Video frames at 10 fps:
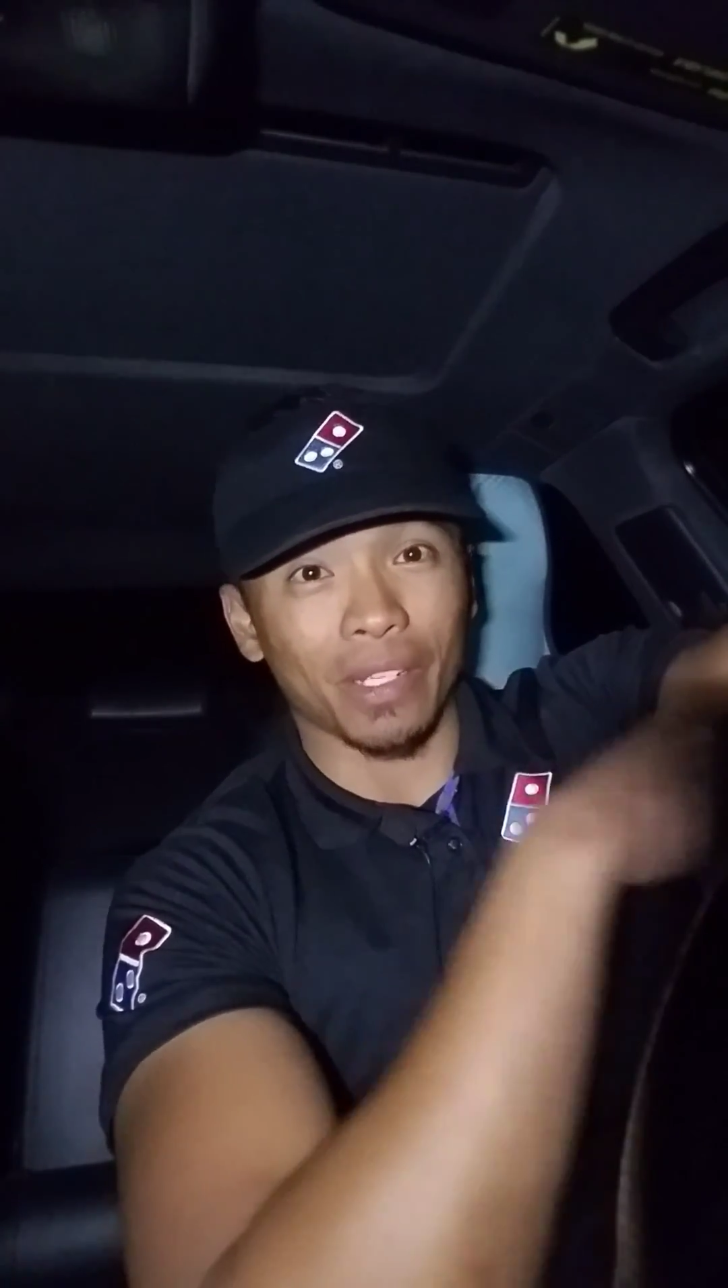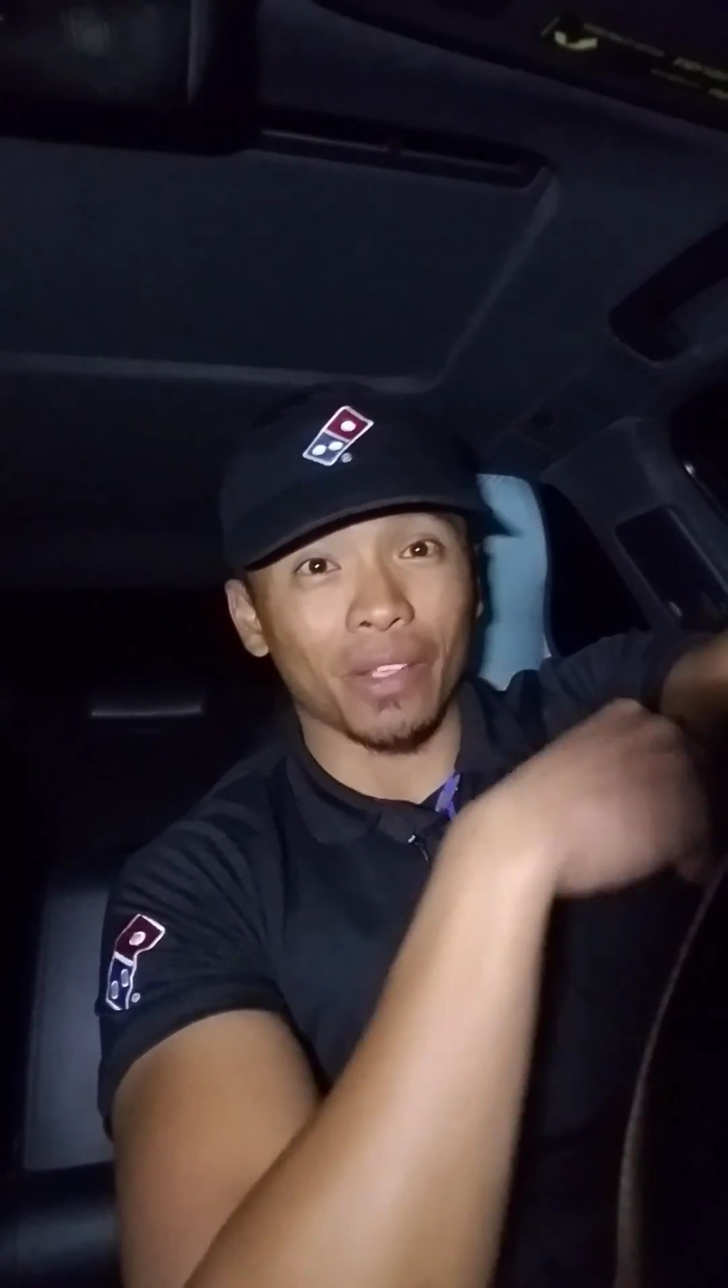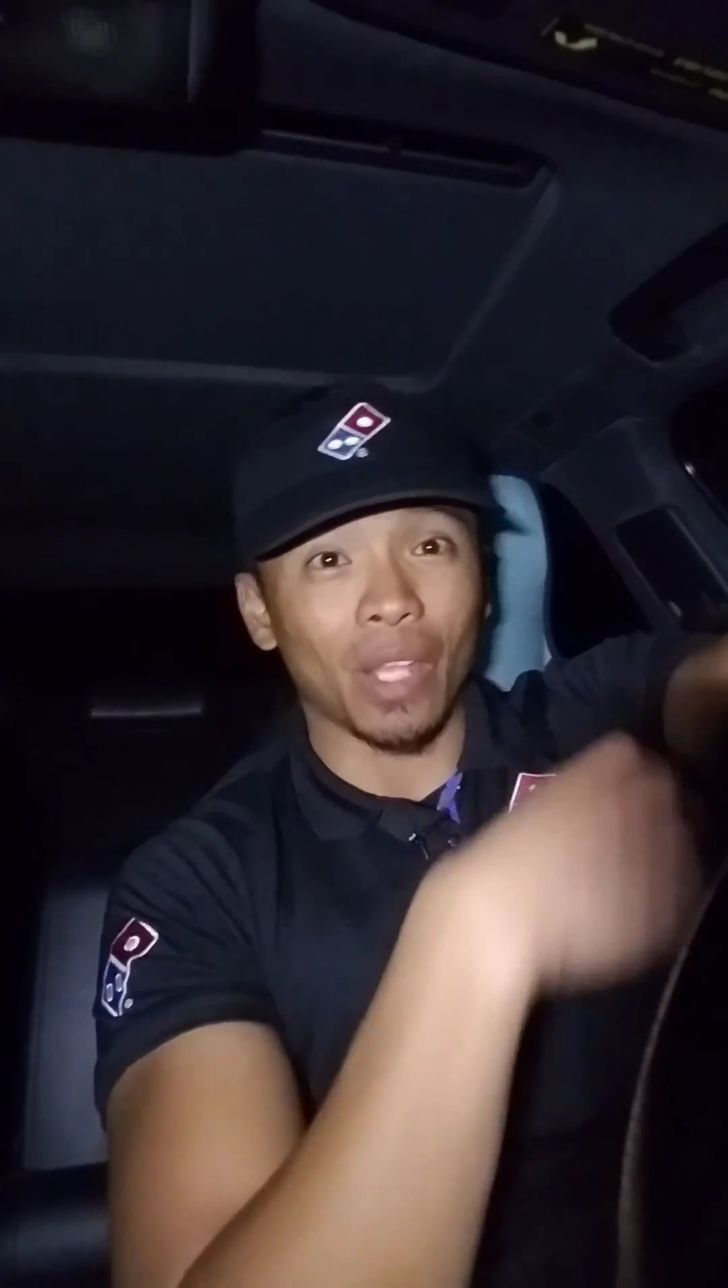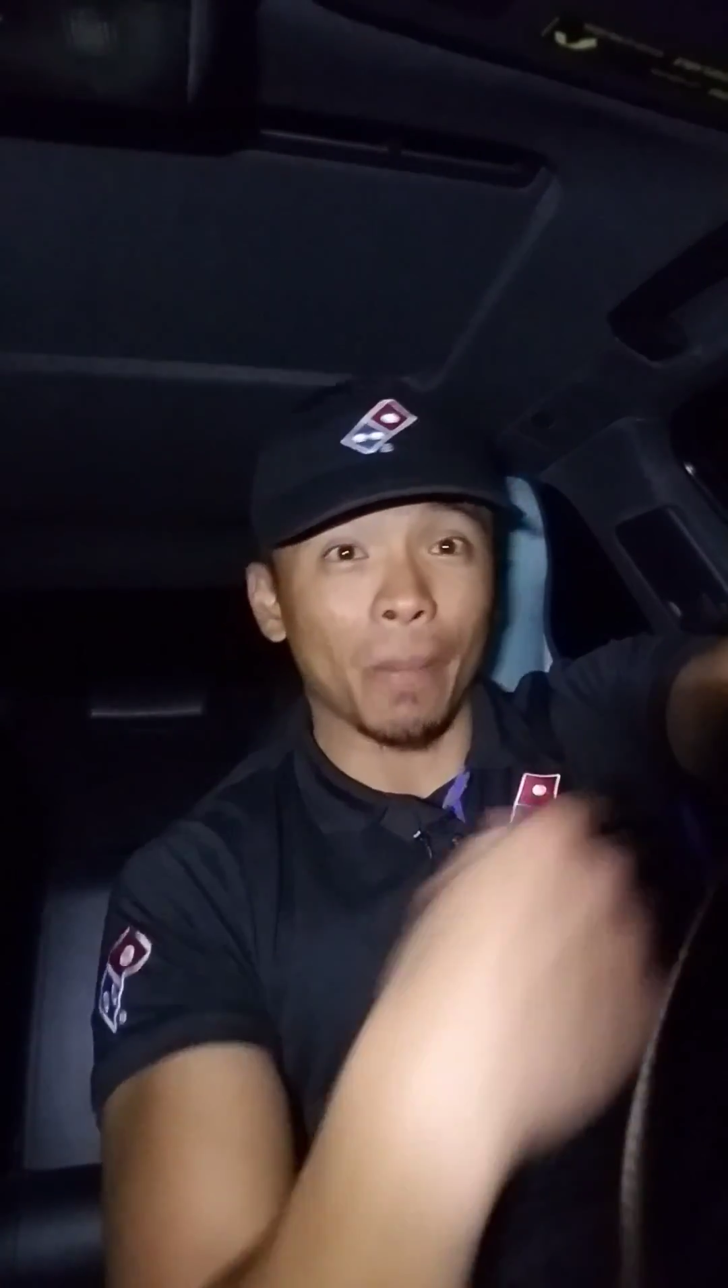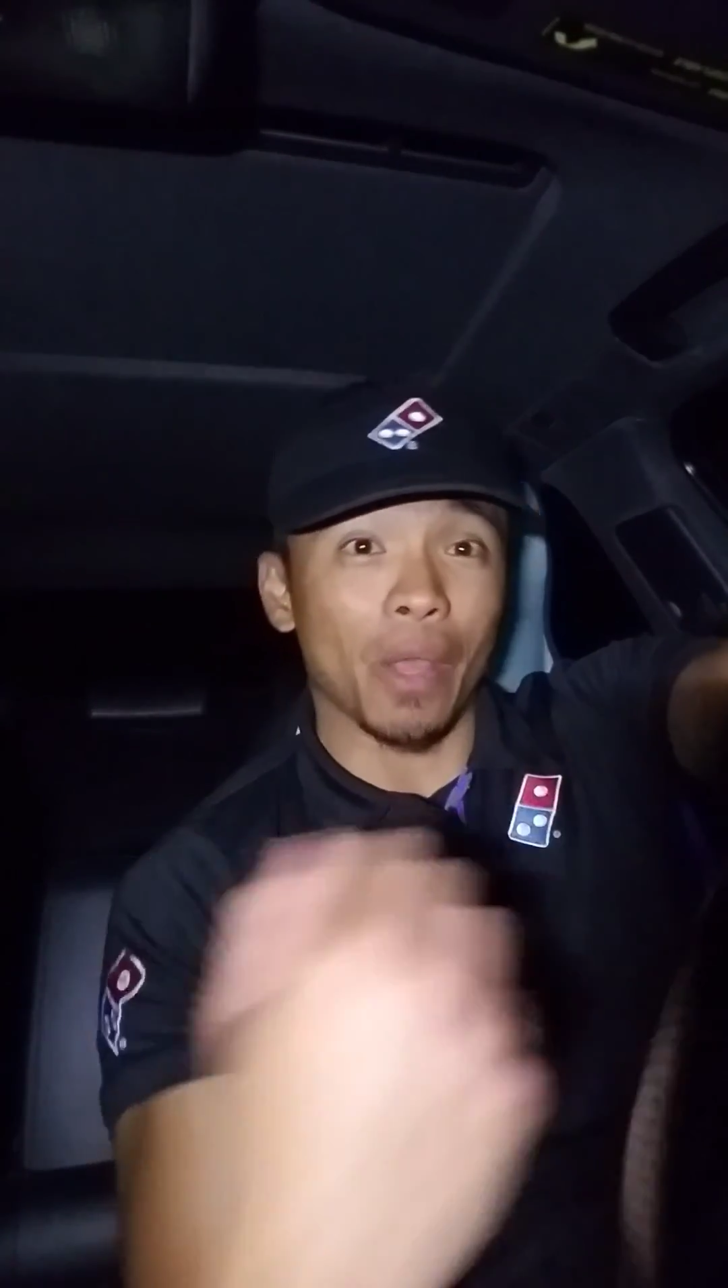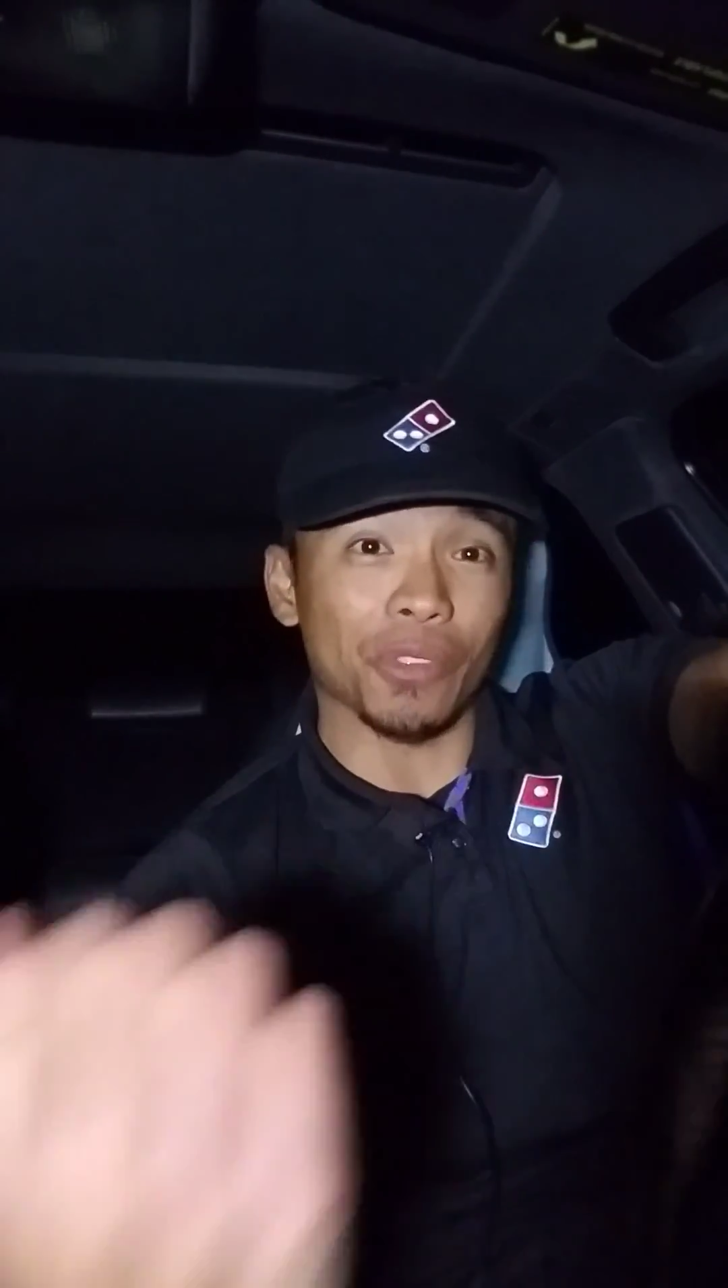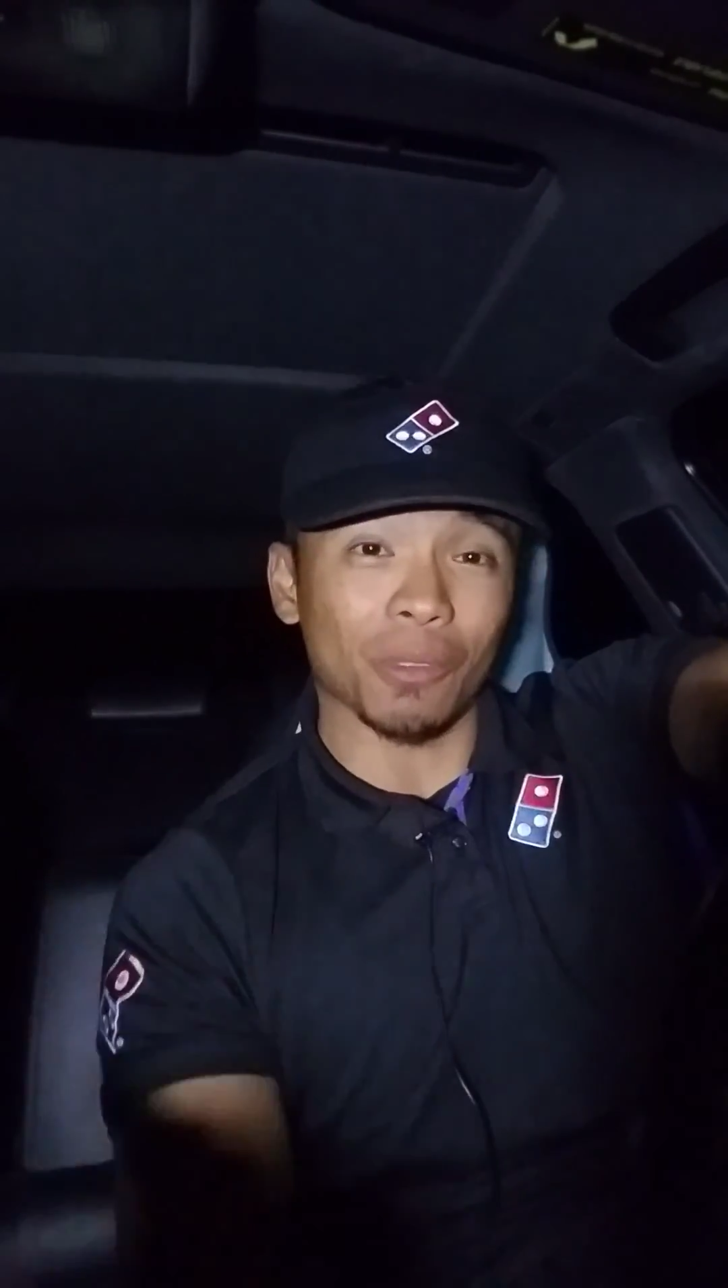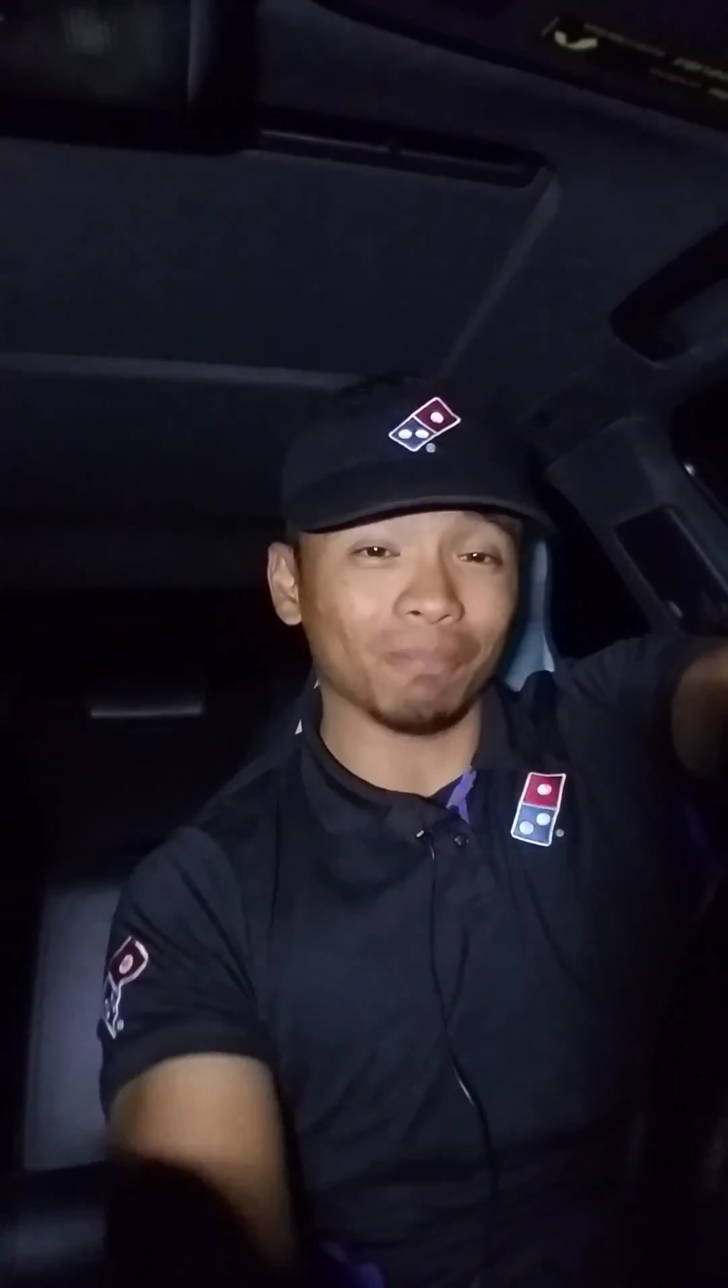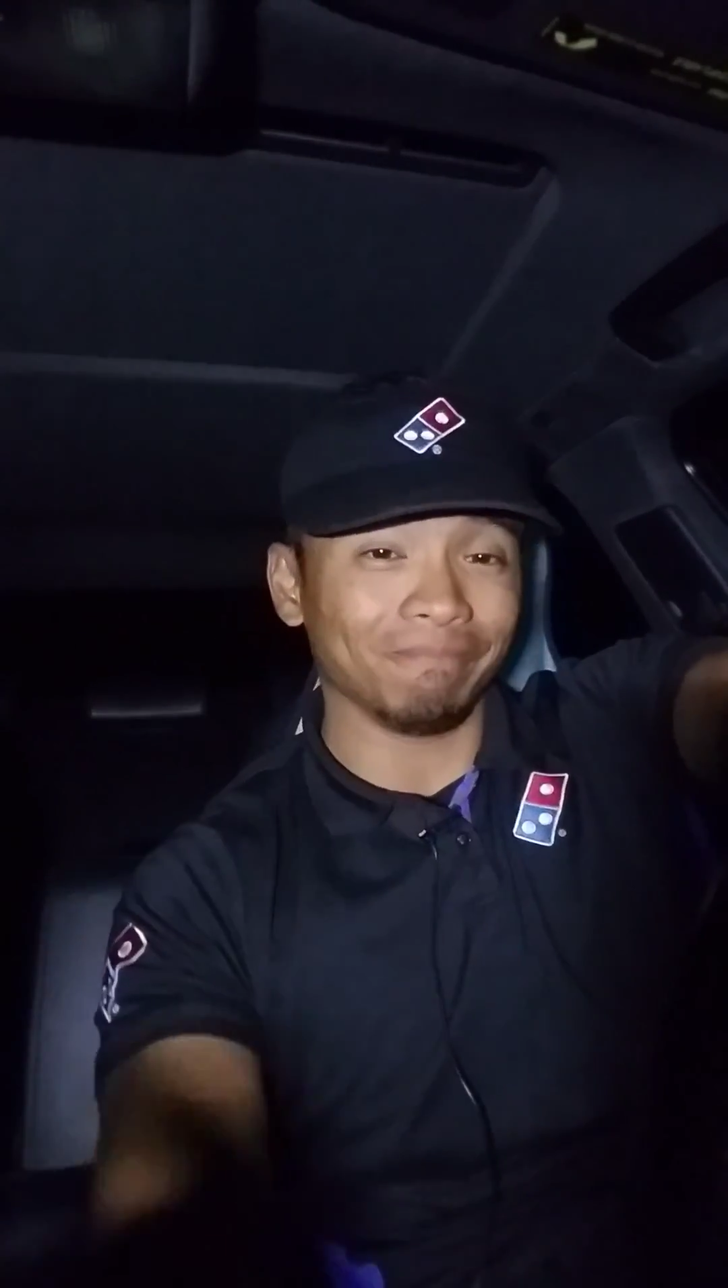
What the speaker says: on Domino's.